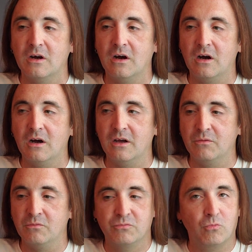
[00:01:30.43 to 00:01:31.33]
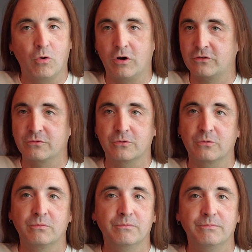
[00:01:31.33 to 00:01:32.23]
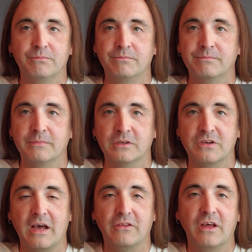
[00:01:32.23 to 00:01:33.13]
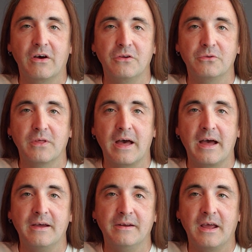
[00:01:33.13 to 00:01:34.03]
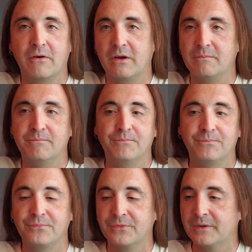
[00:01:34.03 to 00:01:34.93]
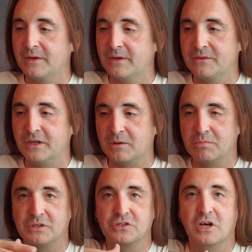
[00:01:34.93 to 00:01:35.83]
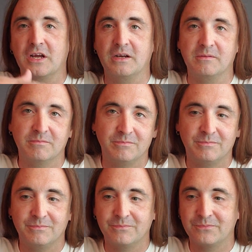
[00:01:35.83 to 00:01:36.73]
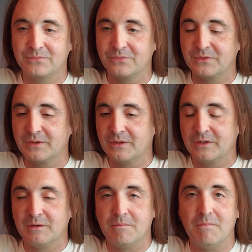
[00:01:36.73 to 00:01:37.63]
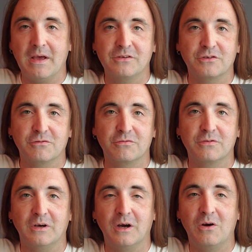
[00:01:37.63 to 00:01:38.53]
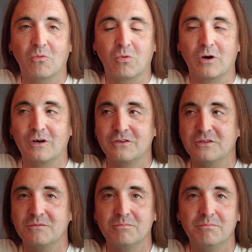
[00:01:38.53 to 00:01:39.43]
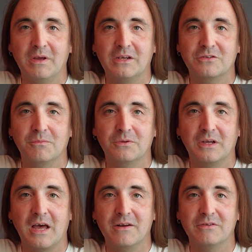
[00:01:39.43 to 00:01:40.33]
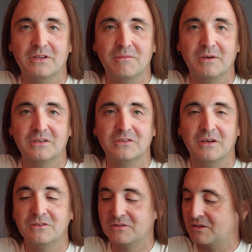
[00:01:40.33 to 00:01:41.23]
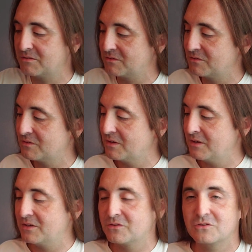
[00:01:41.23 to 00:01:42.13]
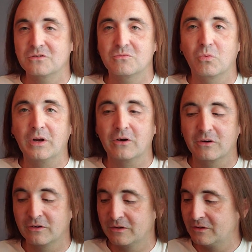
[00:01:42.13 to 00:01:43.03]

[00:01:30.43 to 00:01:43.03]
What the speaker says: and walk through exactly how I do that and how I take a big giant mess of words and make something out of it that makes sense, that isn't just weird.